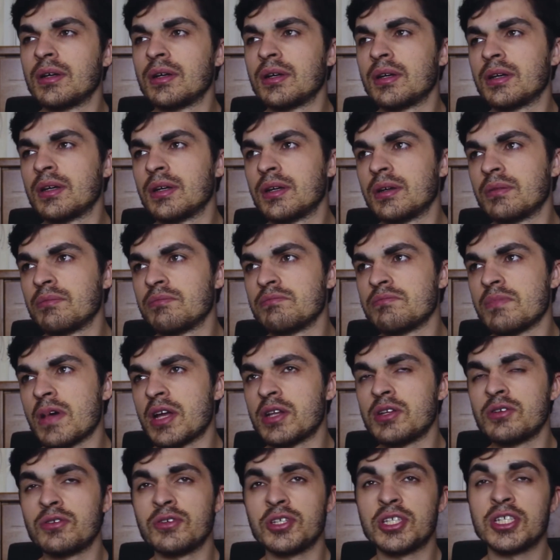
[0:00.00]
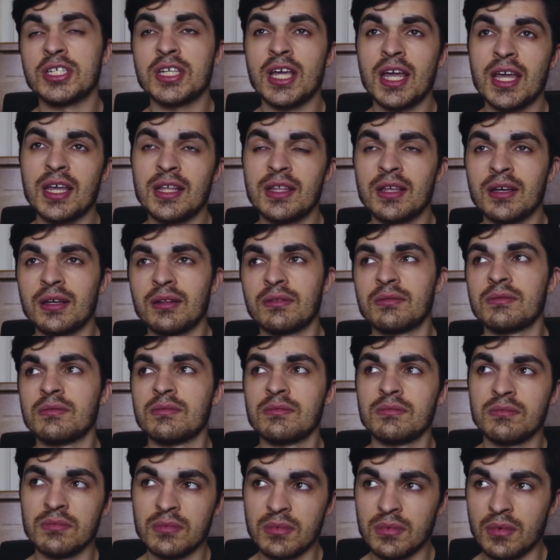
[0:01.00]
and you could say that
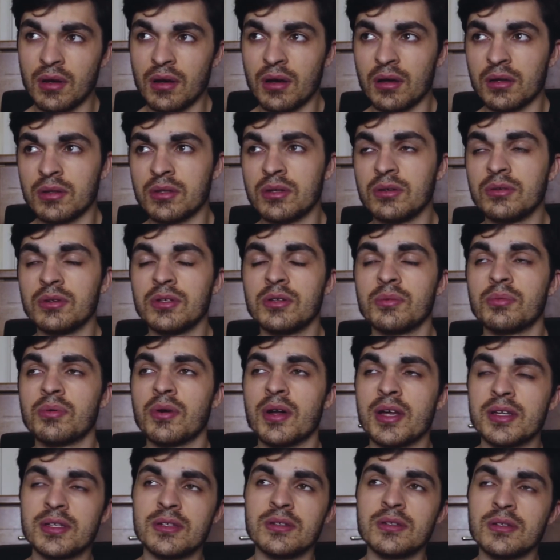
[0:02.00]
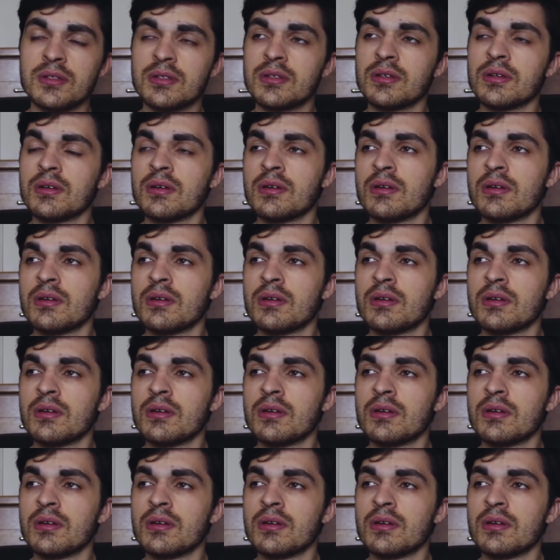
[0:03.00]
on doing the present